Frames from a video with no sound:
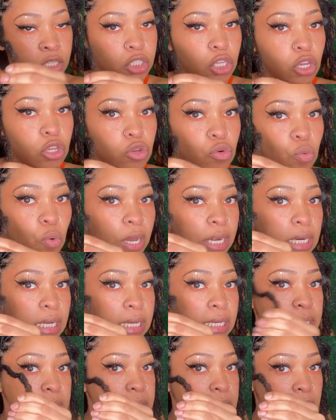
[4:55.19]
So you want
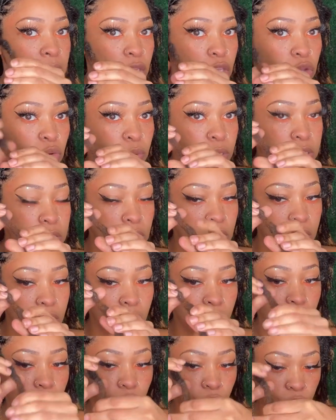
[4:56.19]
to
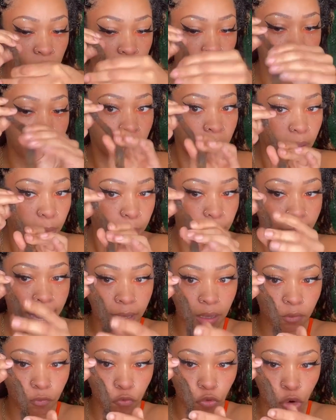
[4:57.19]
continuously flip it
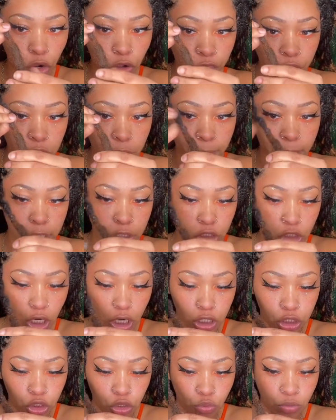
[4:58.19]
back and forth to make
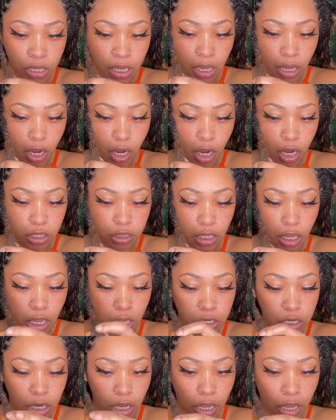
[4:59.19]
sure that you get
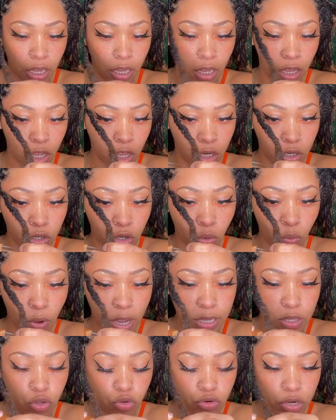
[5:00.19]
everything done the
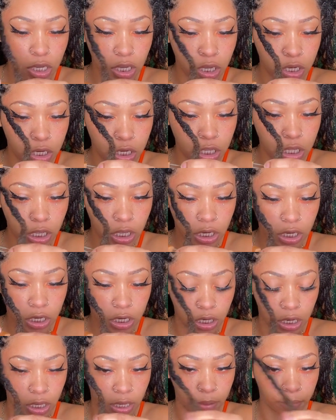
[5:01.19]
way you need to get
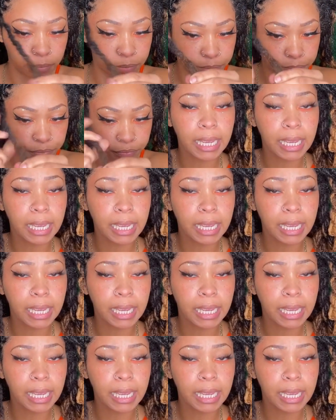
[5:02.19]
it done.